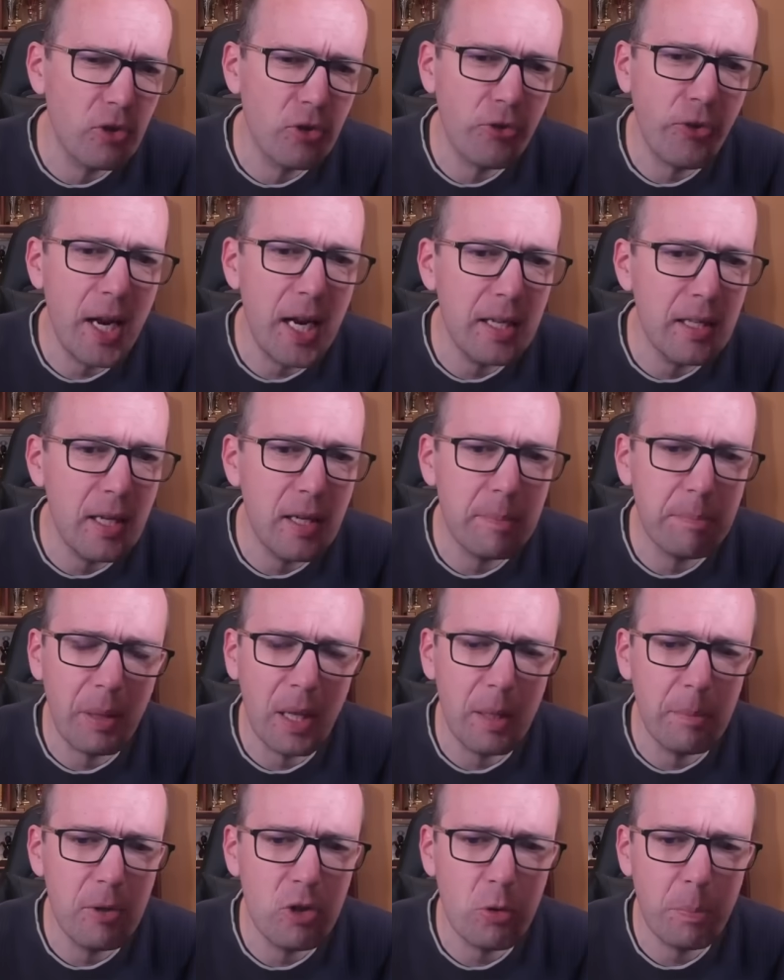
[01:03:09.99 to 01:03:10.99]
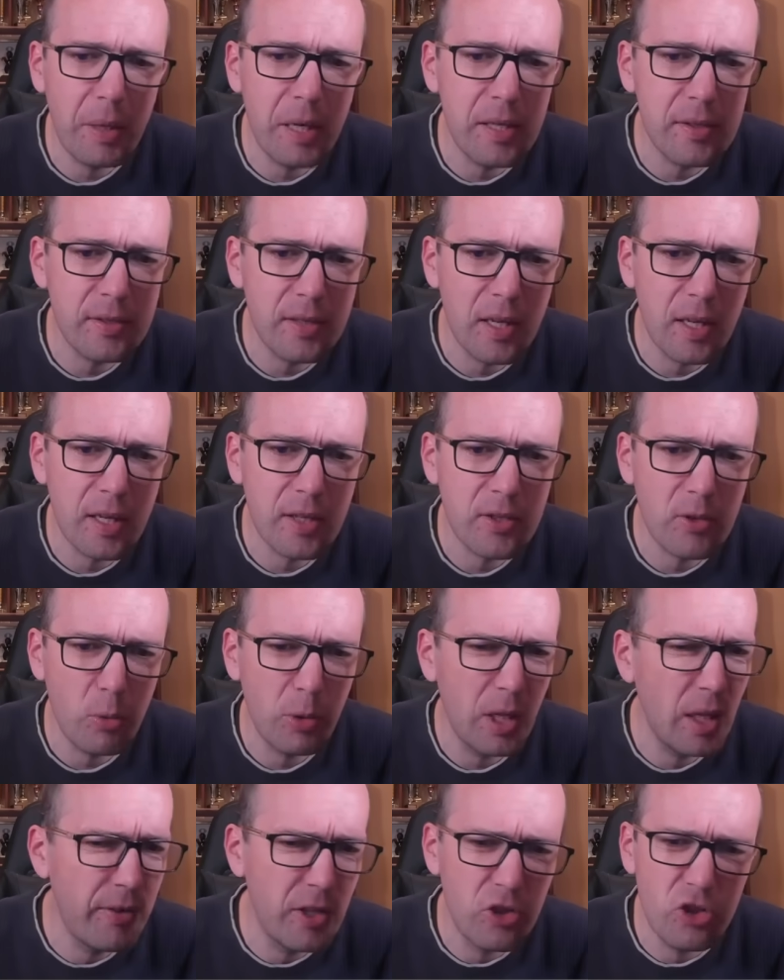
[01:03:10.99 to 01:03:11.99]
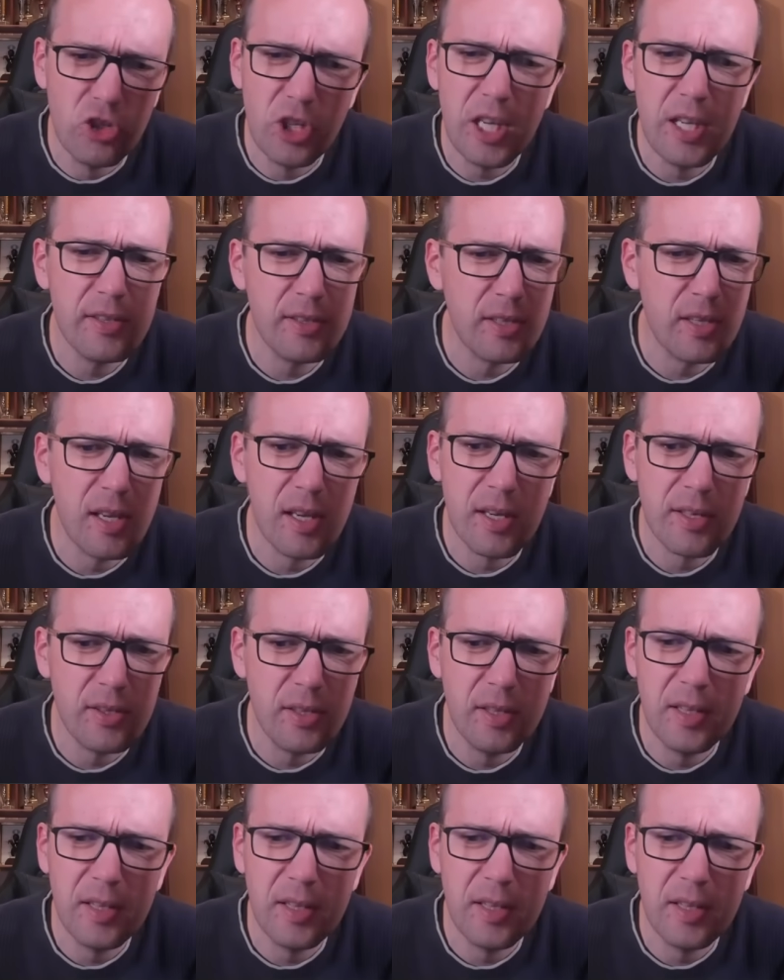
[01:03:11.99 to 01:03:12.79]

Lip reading: trade it, play bishop e6 or even g6.